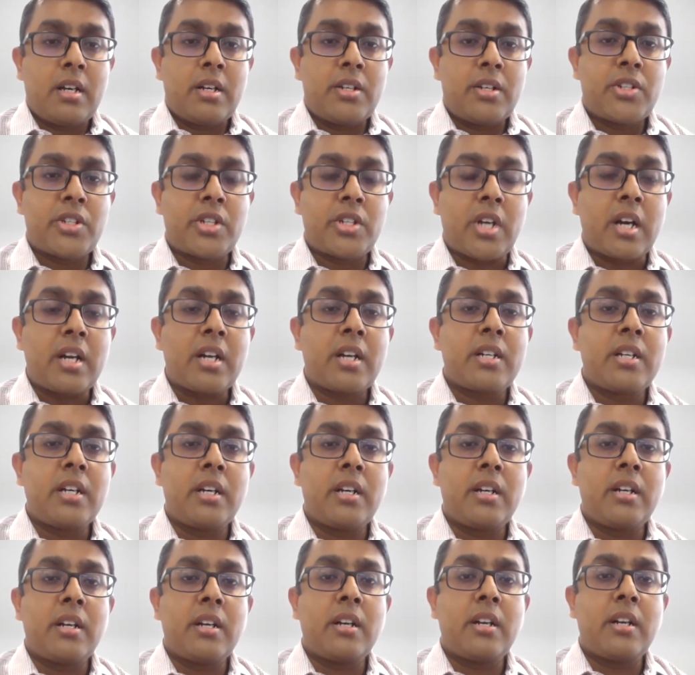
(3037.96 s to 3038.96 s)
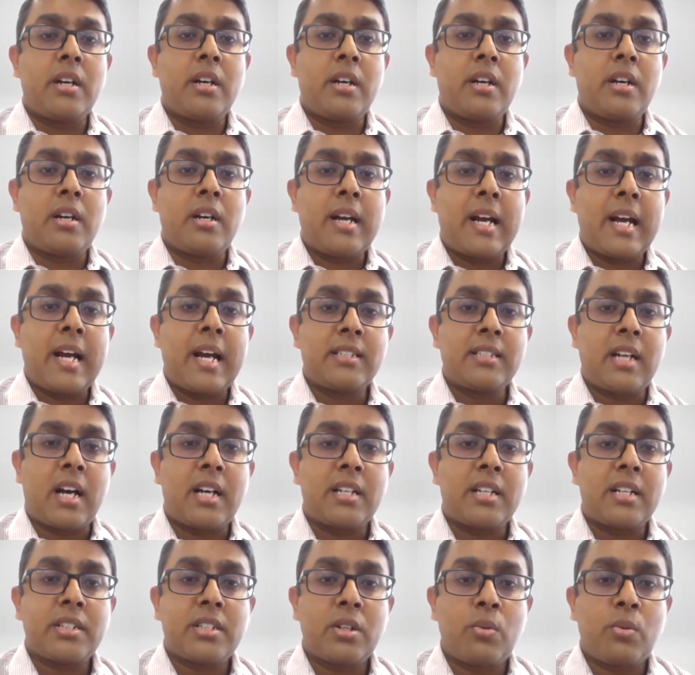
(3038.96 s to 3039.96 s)
Shankar has
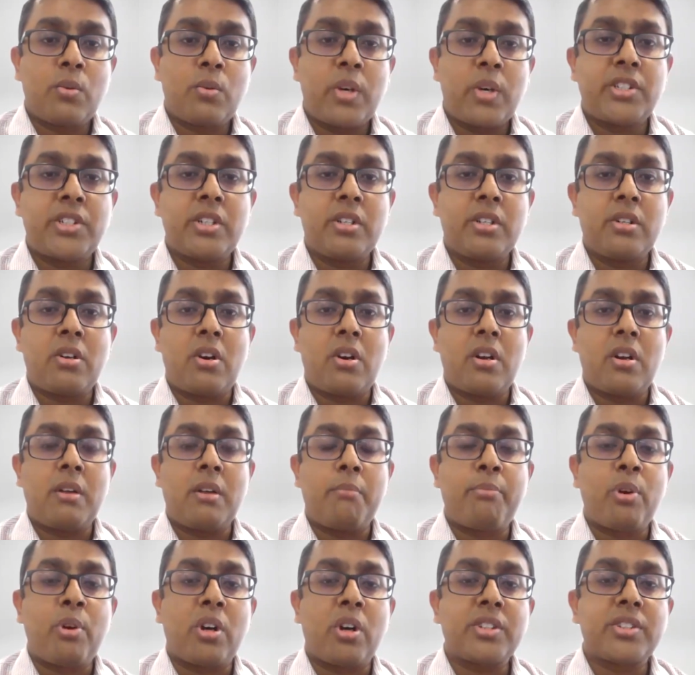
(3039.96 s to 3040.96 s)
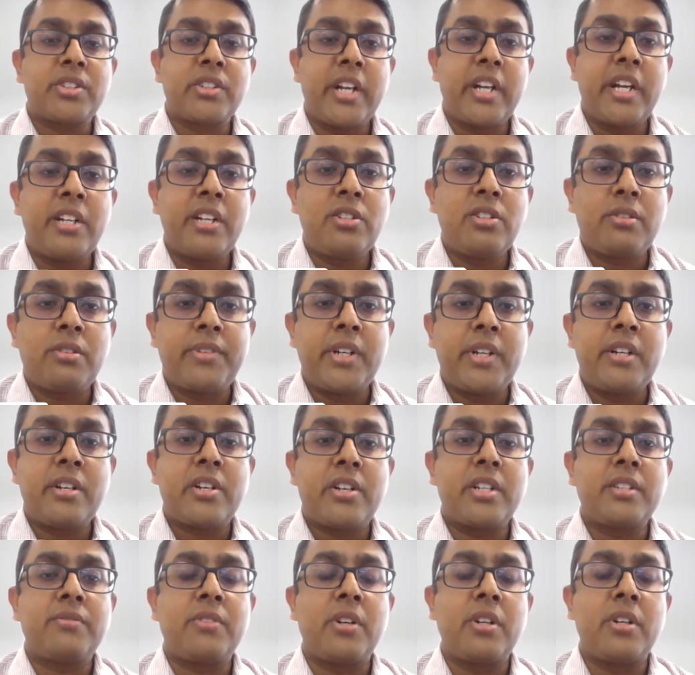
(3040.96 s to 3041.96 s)
asked a question on approx range of
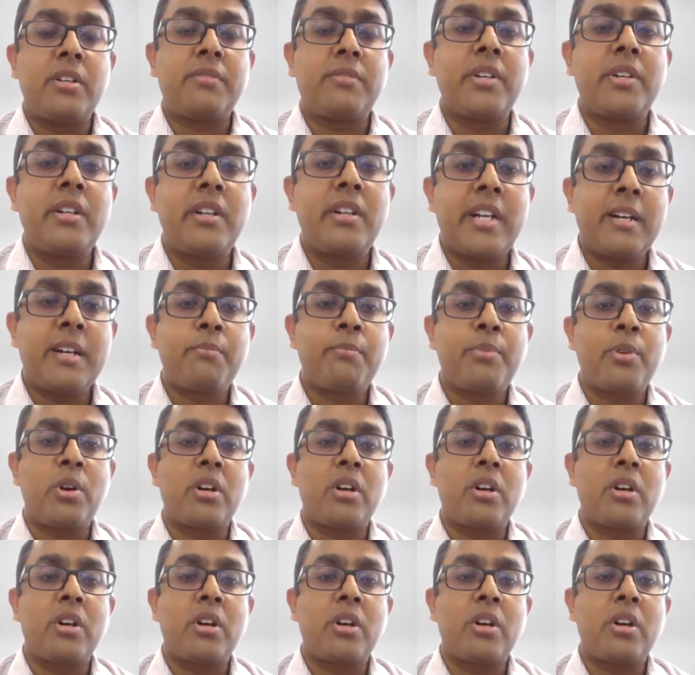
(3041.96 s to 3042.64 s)
interest for different debt